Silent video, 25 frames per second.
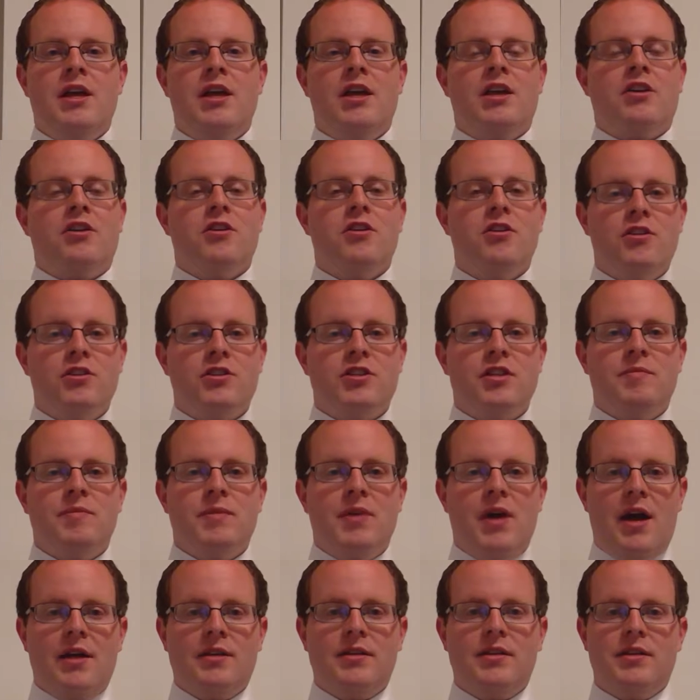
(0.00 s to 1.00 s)
encouraged him
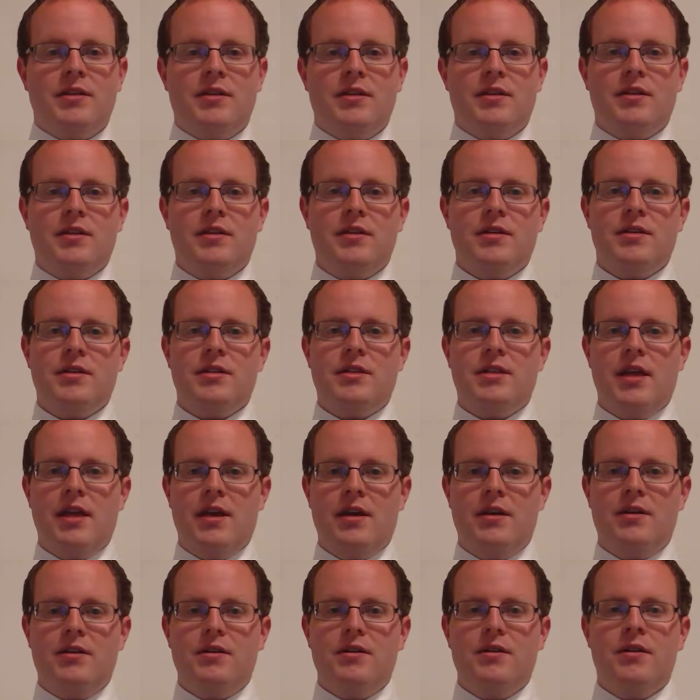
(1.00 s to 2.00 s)
not to
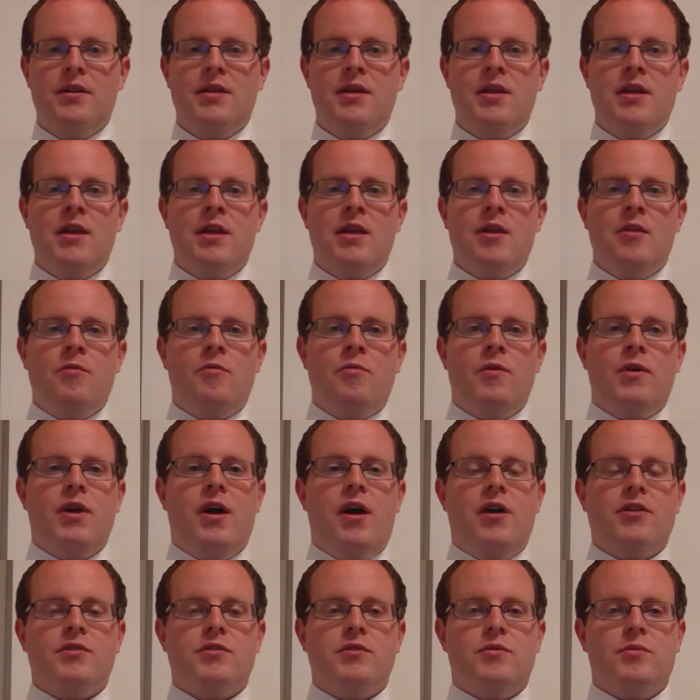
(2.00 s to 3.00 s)
tell, would
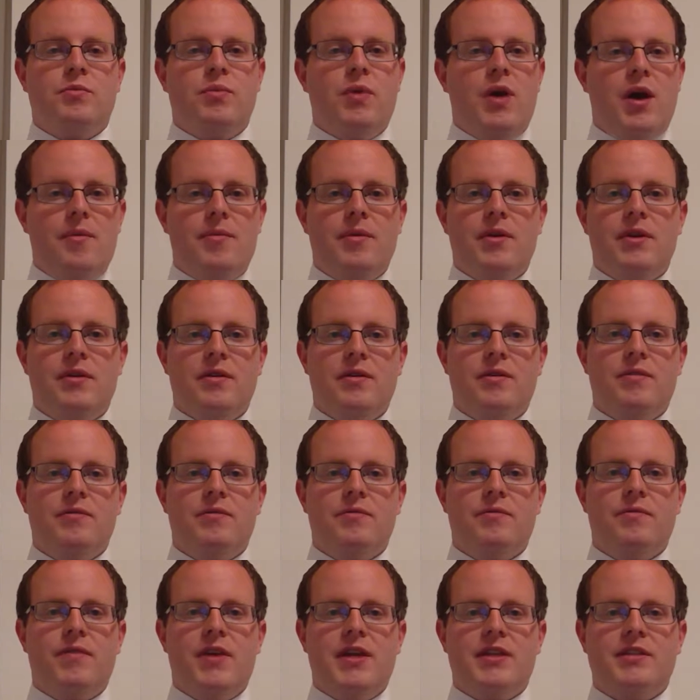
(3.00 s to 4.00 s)
also probably
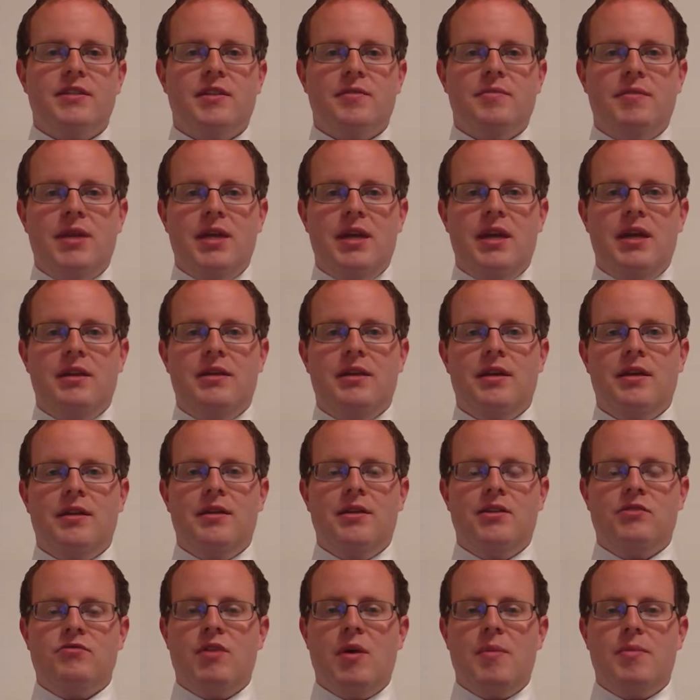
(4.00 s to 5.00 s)
face some heat, and
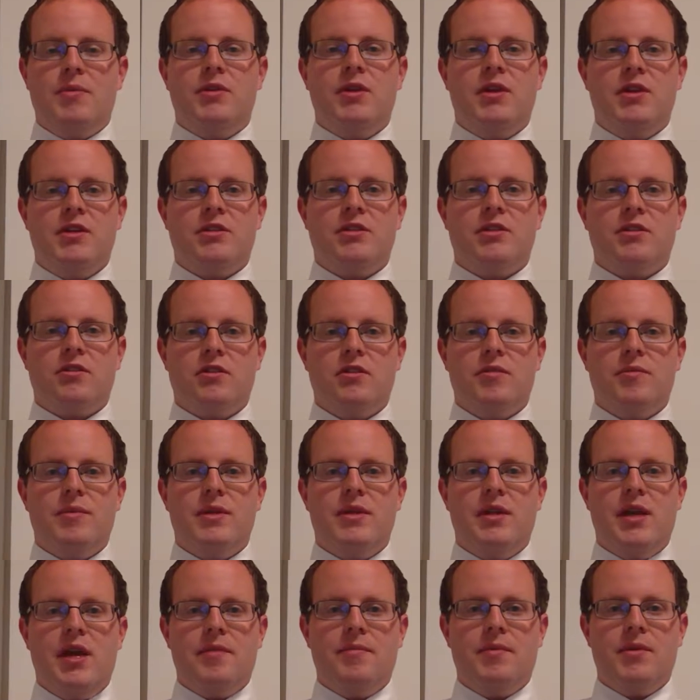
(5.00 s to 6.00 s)
his reputation could be
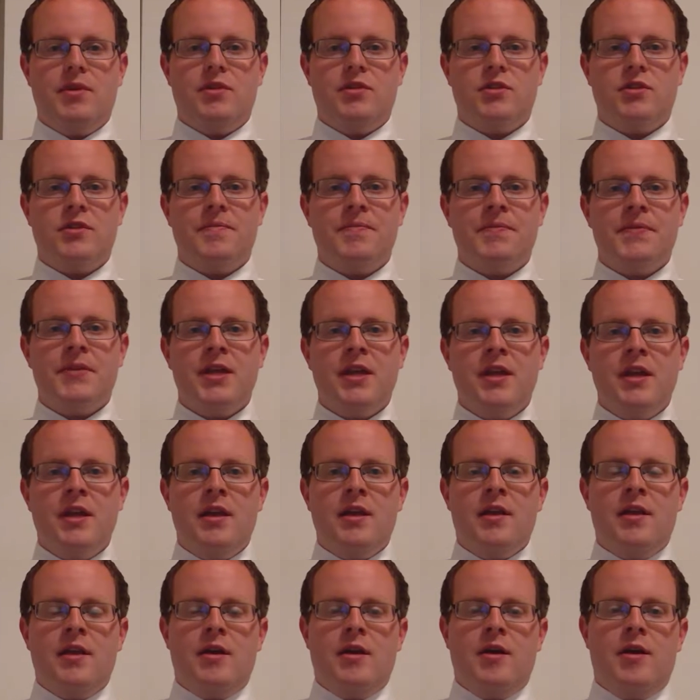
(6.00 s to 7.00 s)
damaged.
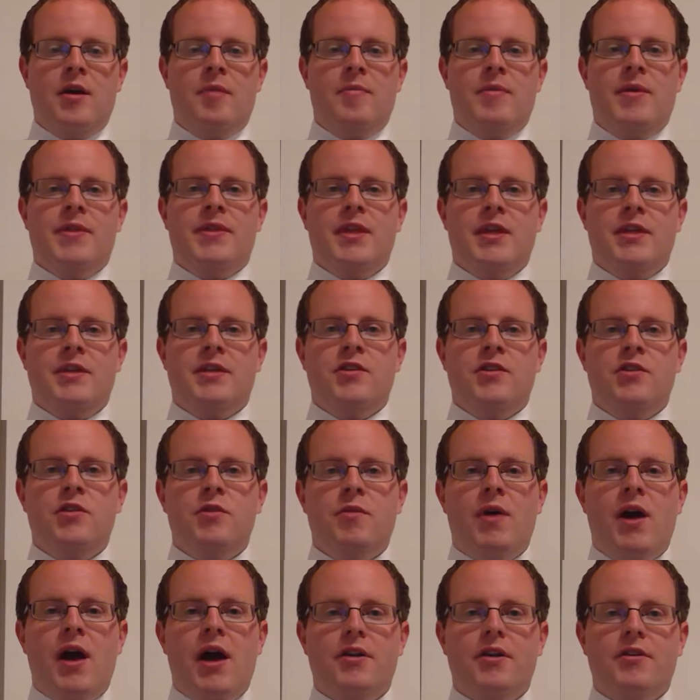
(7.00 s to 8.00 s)
And then the new
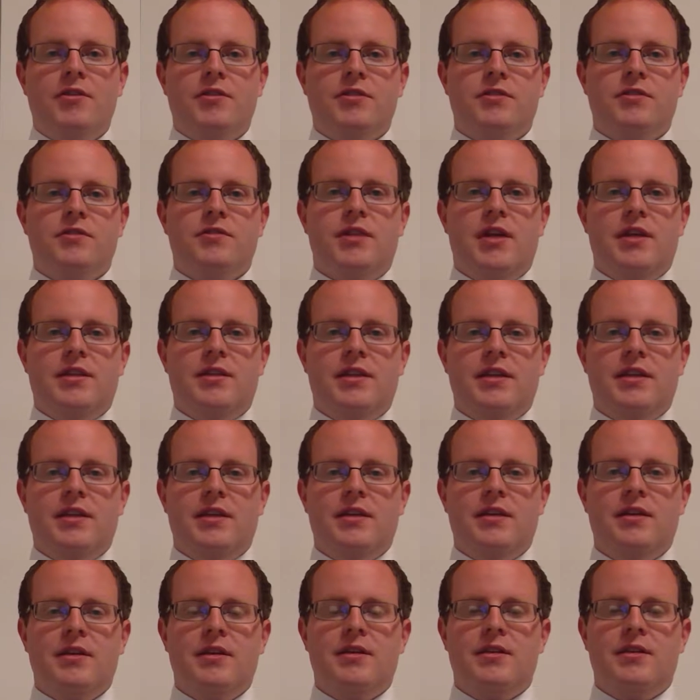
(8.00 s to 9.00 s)
hires that
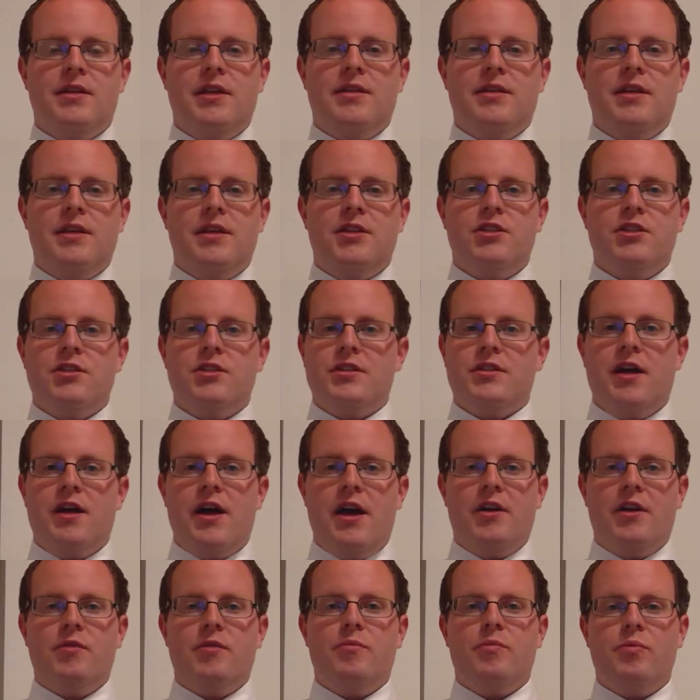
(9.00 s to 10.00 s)
they had just
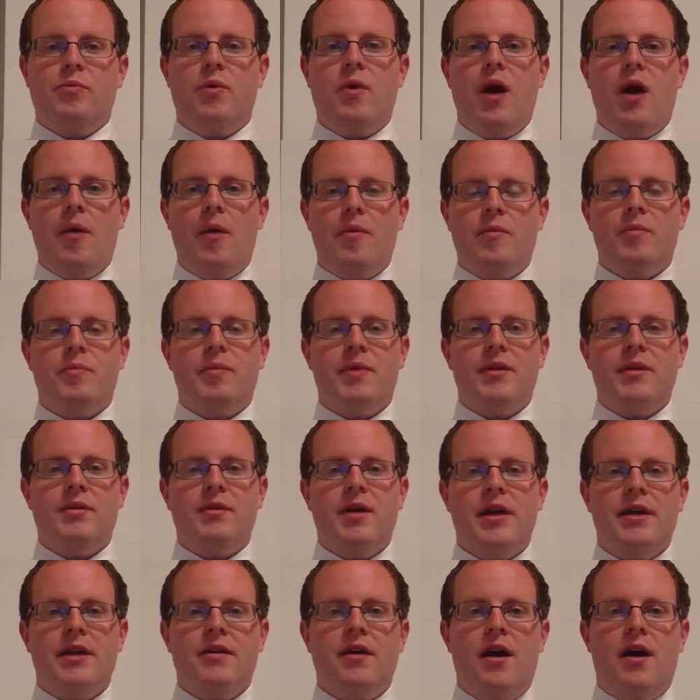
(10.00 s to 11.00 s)
hired probably would be
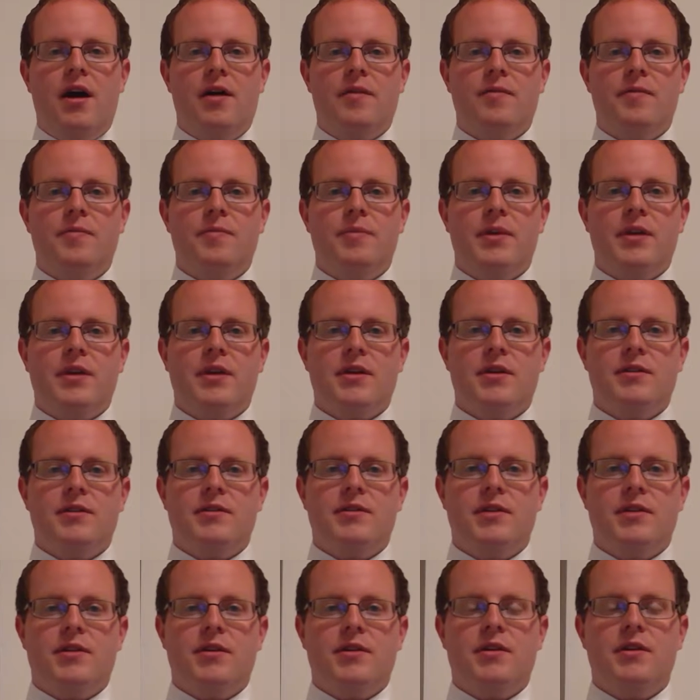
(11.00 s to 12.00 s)
laid off because
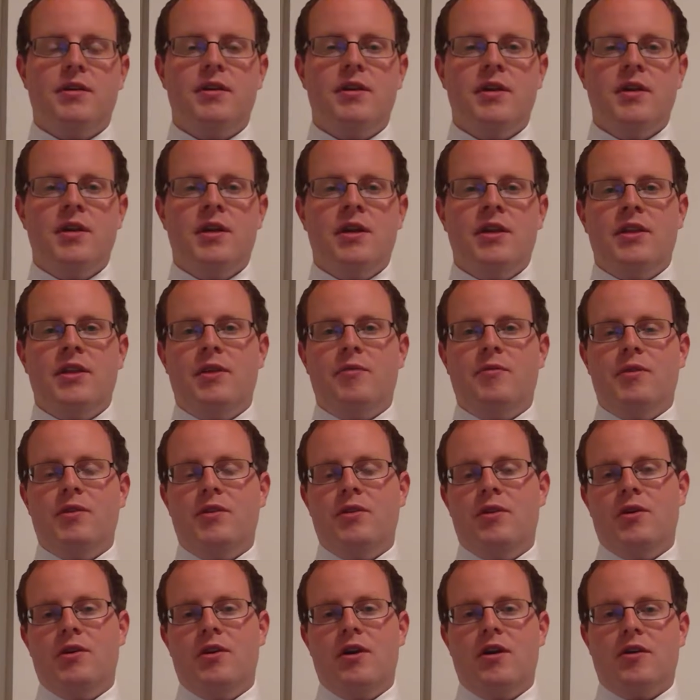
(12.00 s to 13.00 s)
they would
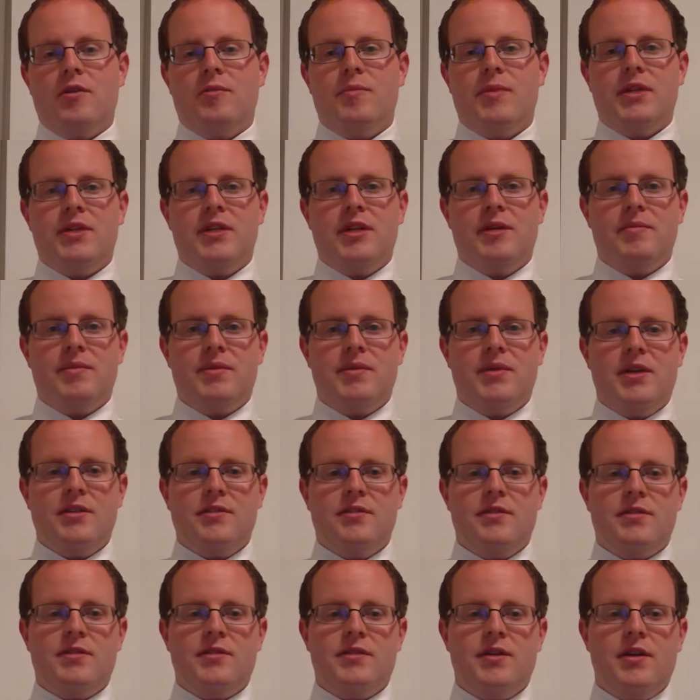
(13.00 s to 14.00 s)
no longer be deemed
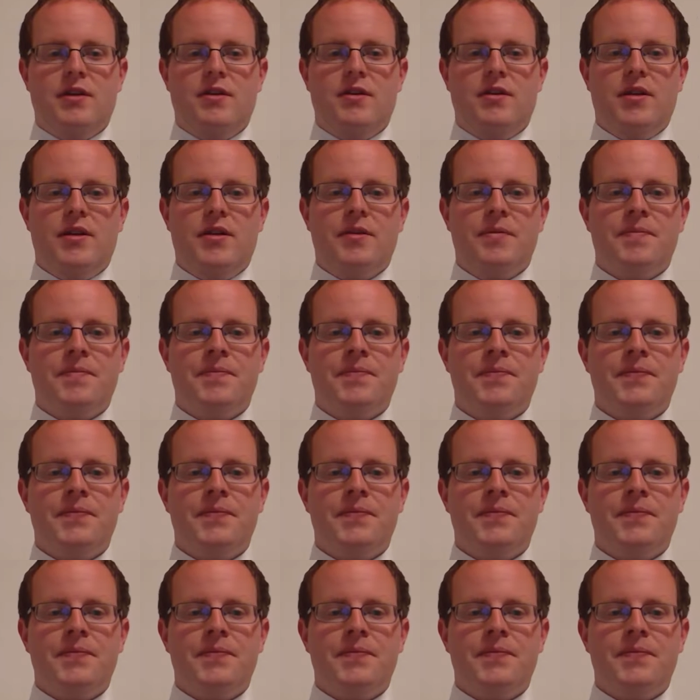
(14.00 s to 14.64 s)
necessary.